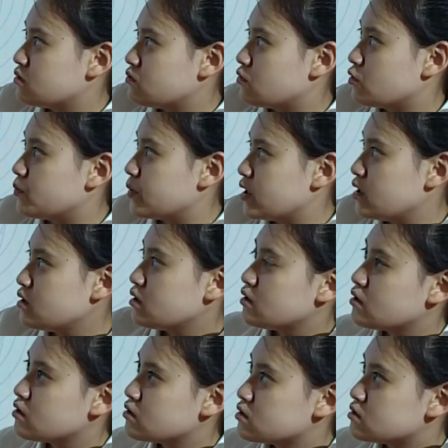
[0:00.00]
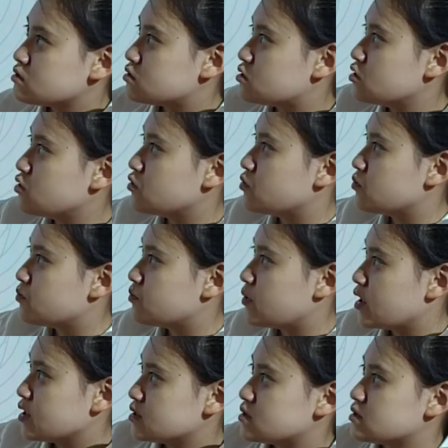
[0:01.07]
will be 2
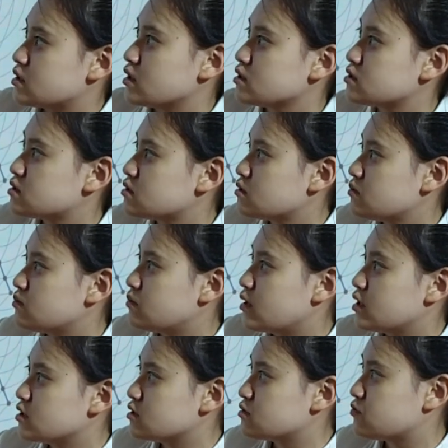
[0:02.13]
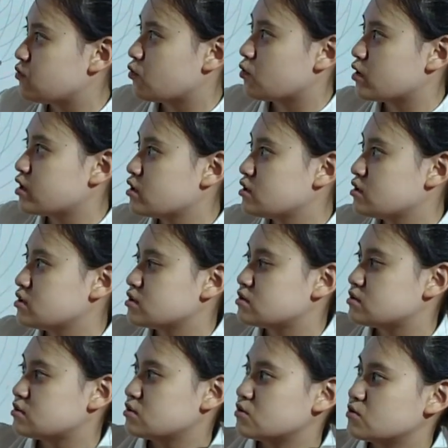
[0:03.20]
by 6 minus 4 is
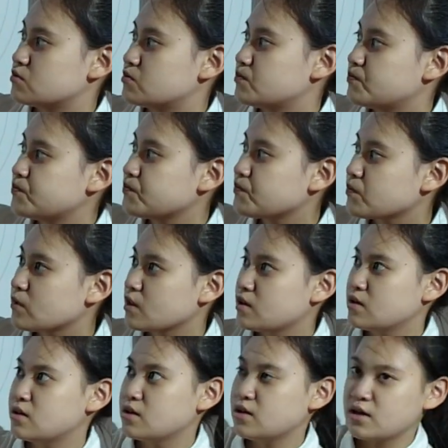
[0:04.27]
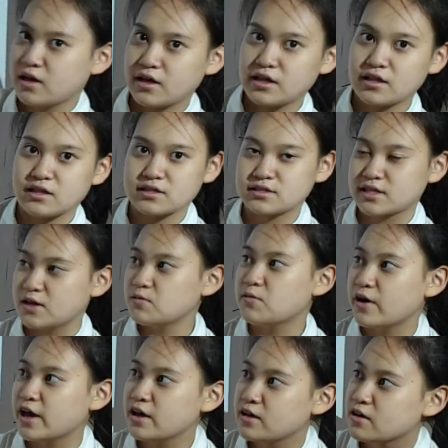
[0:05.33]
2. In the same
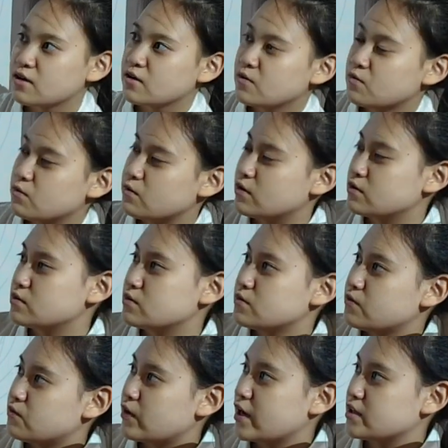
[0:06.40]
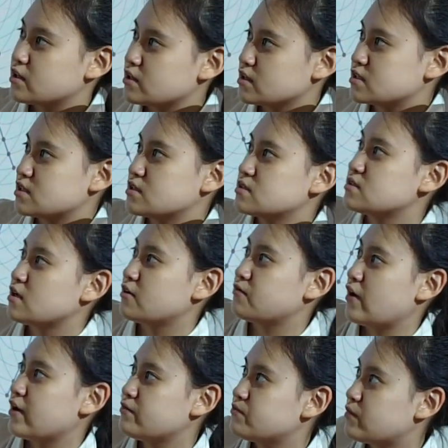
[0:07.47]
way, we'll find the distance of
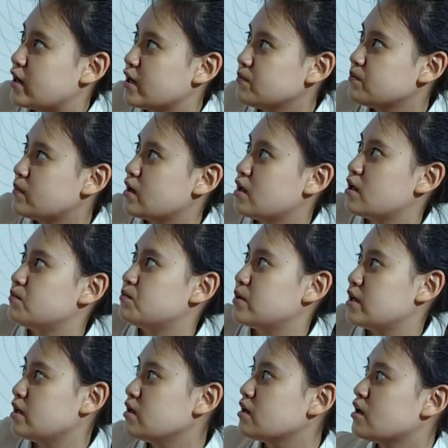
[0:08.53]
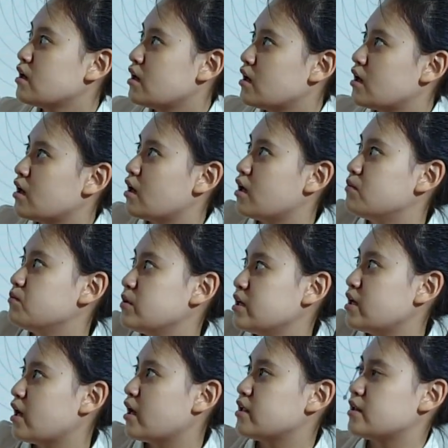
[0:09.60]
F prime and B and
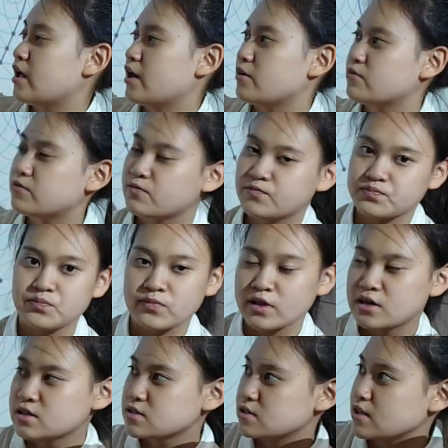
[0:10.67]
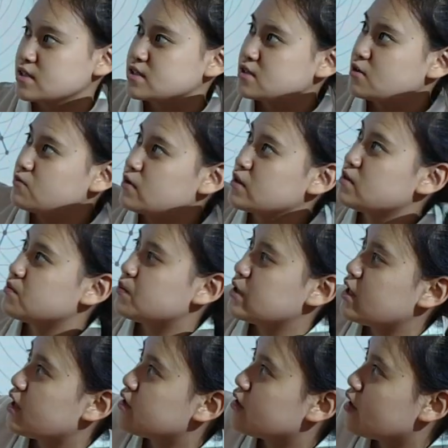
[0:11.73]
F. So let's start with
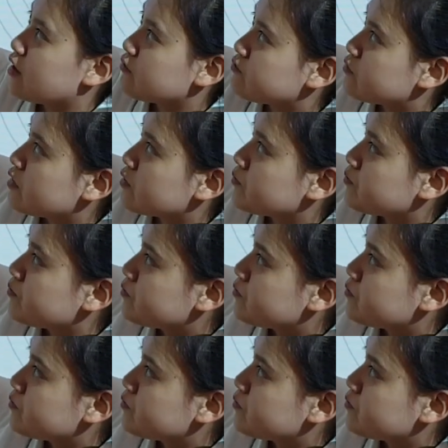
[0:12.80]
B and F prime,